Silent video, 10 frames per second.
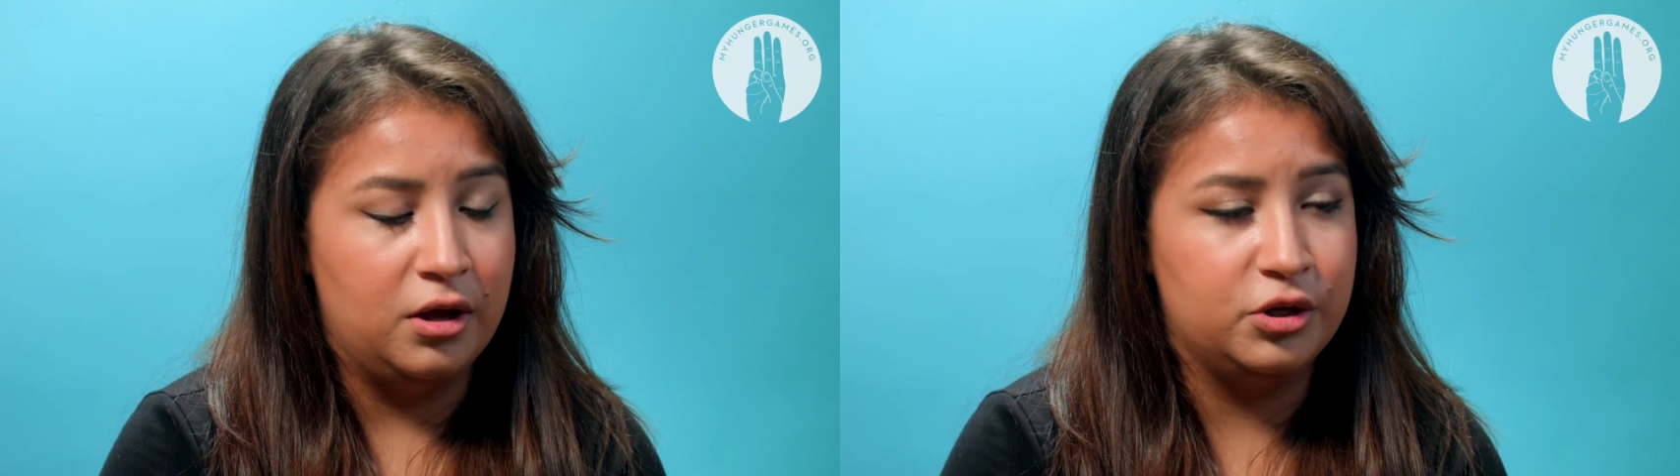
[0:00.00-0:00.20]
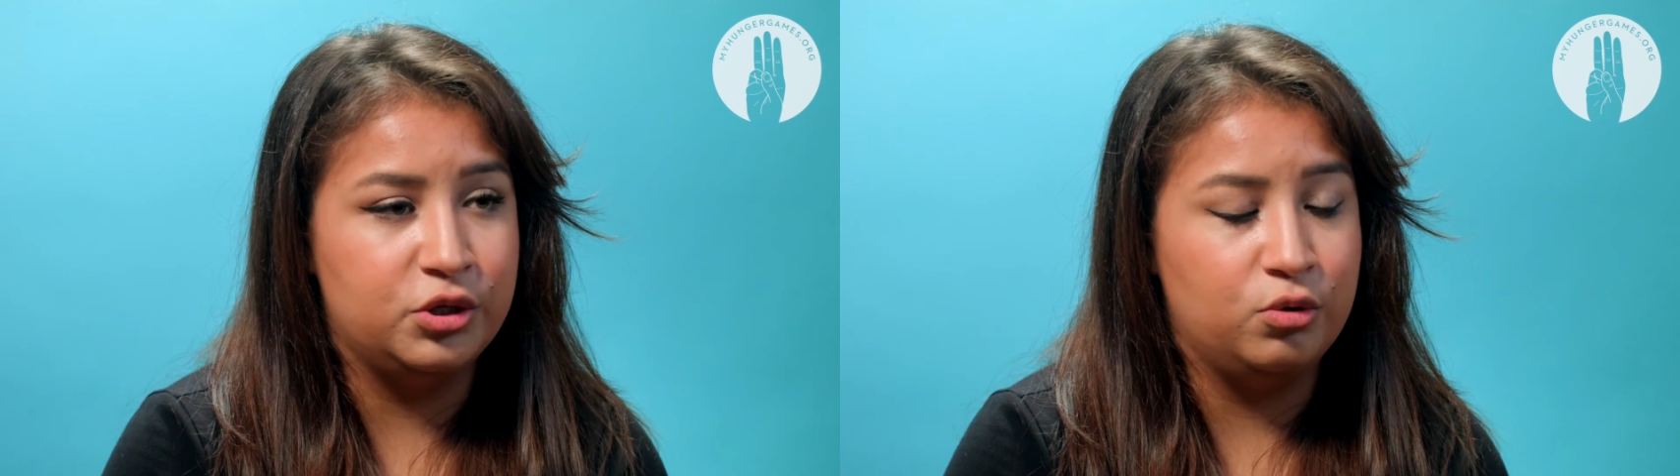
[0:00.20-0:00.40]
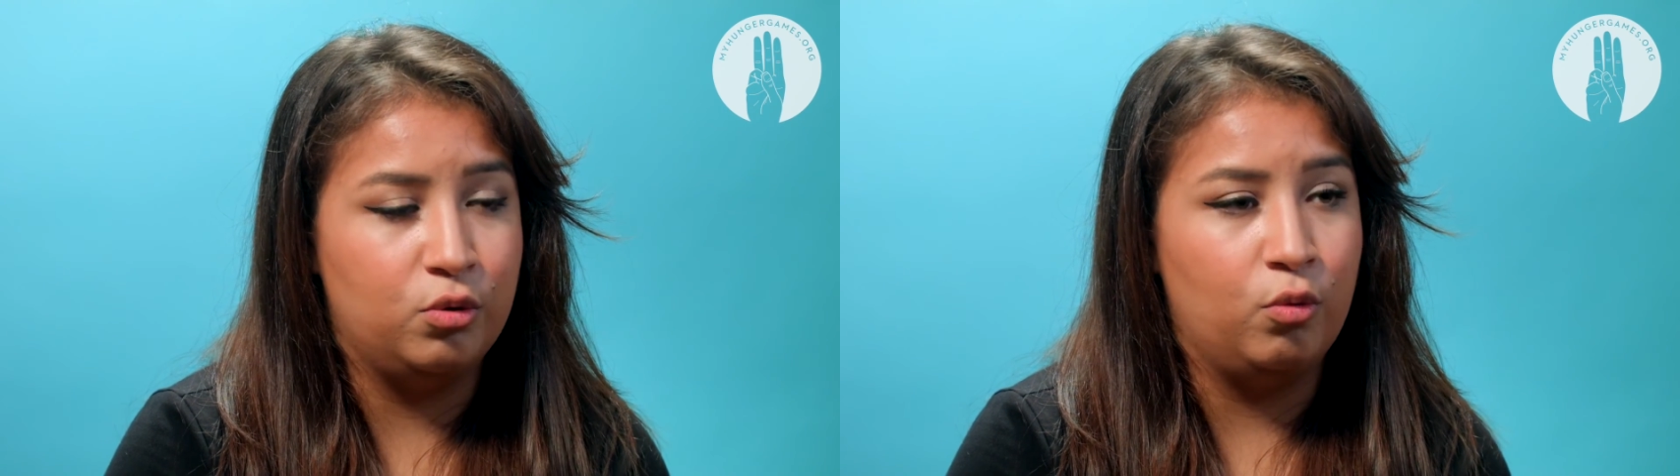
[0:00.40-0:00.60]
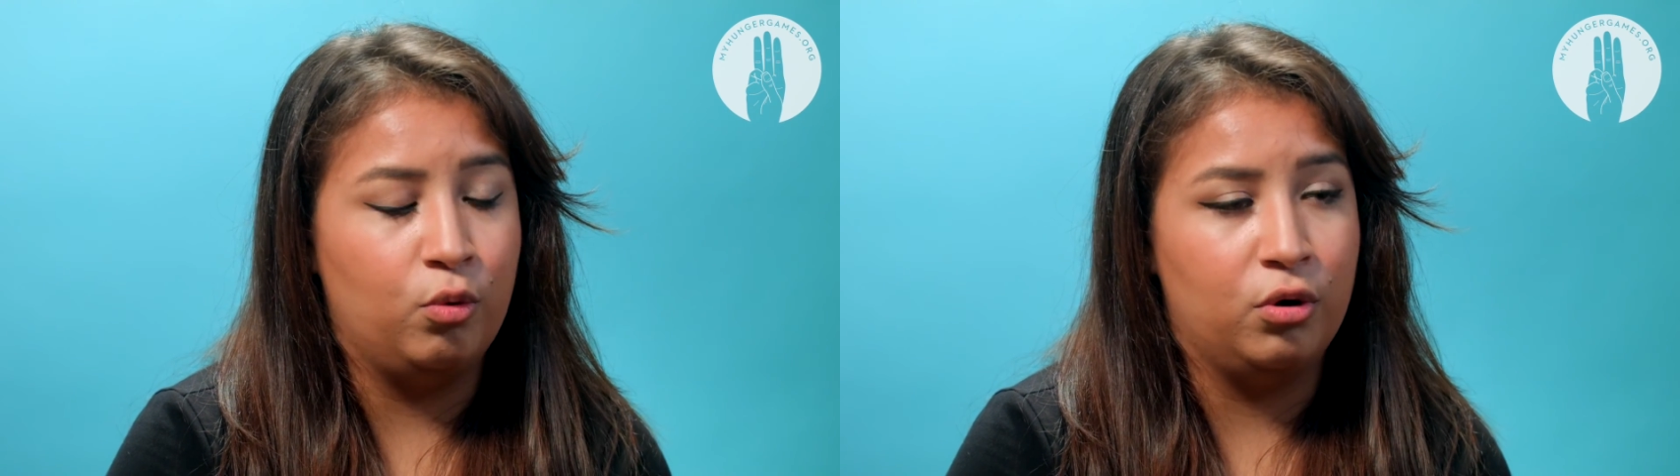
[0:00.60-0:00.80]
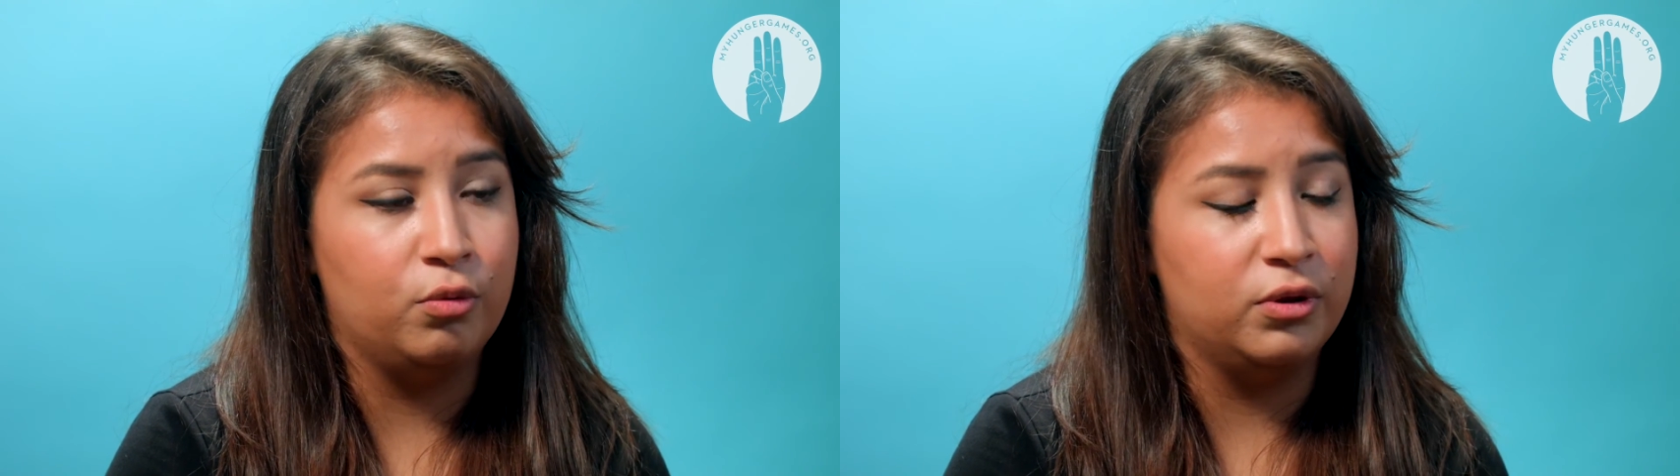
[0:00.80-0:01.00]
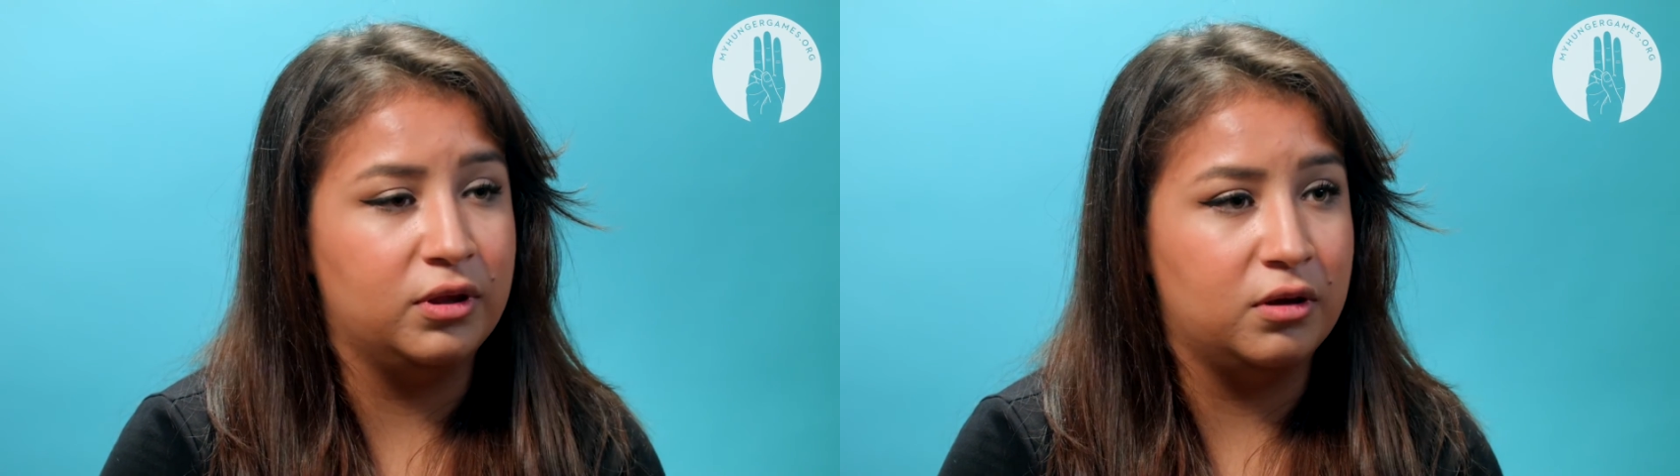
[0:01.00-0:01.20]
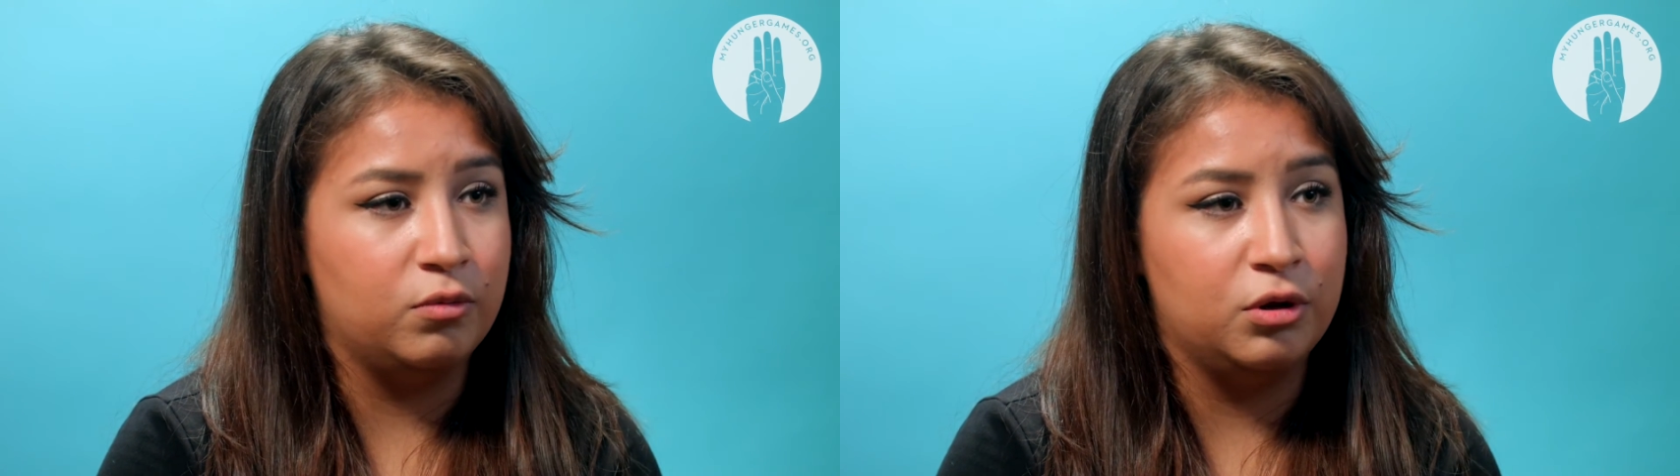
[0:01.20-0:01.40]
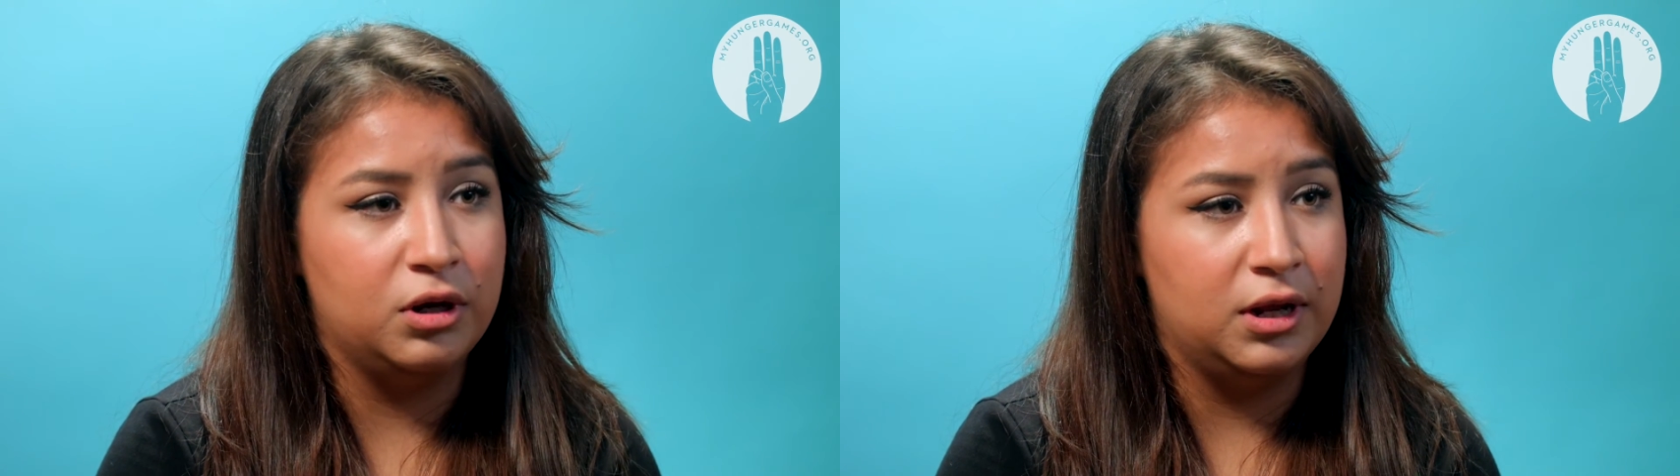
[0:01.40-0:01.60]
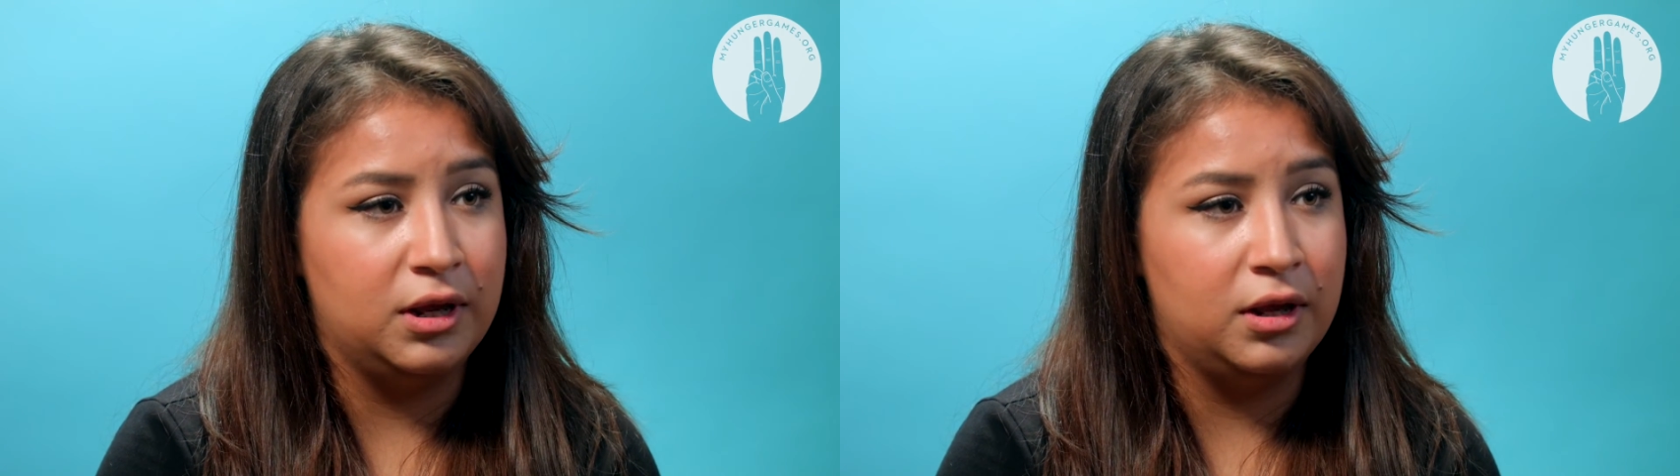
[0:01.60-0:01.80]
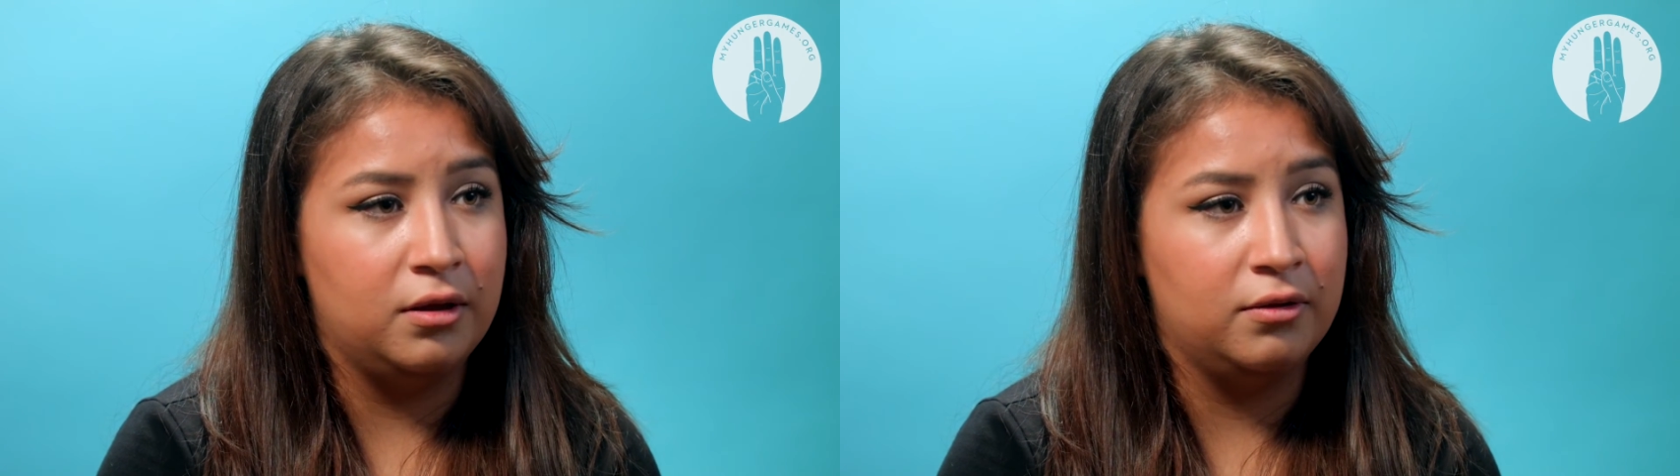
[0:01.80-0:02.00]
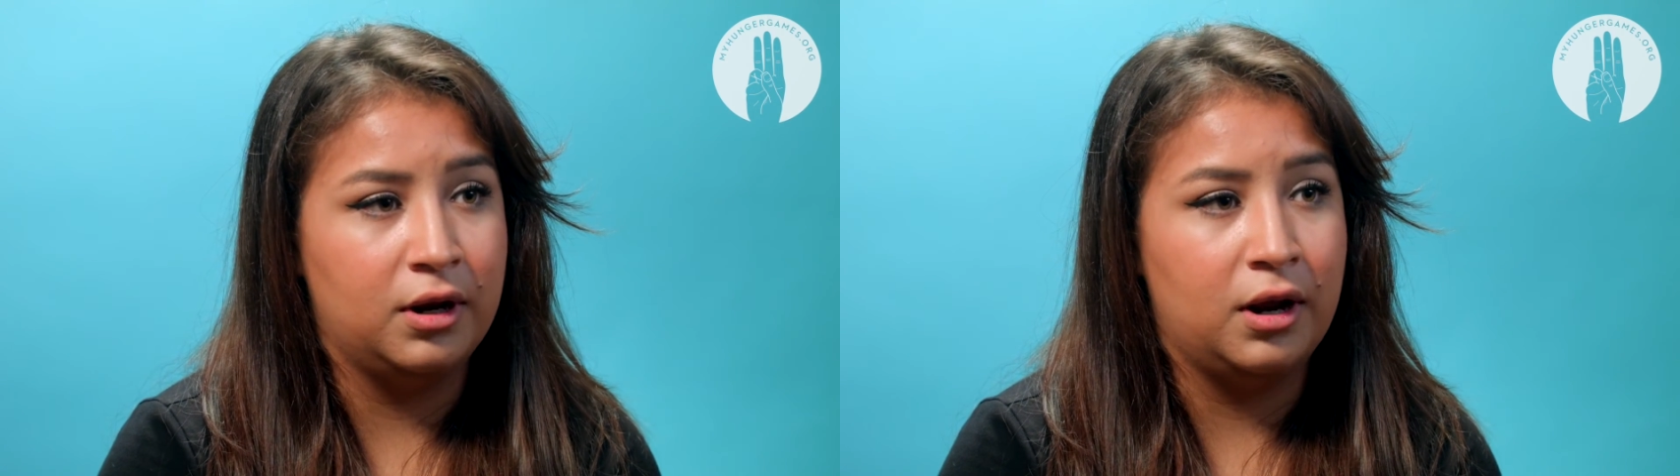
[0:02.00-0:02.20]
to work with the community that